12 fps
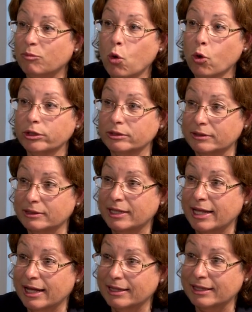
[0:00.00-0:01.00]

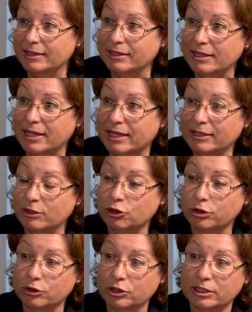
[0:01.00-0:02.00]
important that the
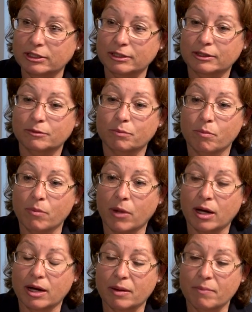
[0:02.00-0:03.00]
church is
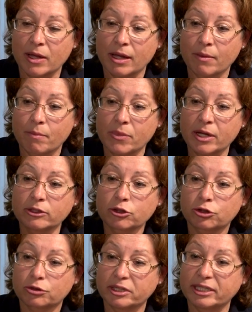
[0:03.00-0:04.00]

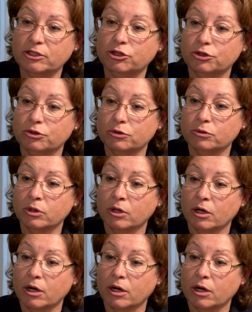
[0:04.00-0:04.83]
ministering to